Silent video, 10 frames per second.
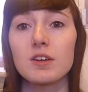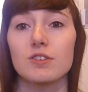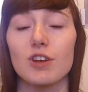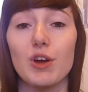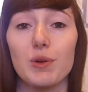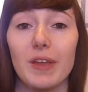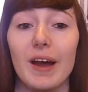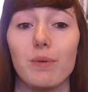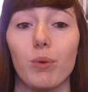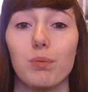So
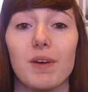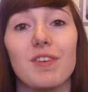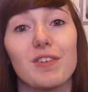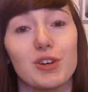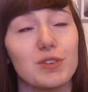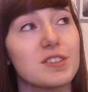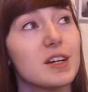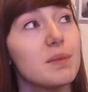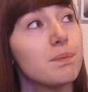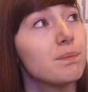that was my favourite
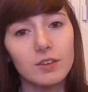concert.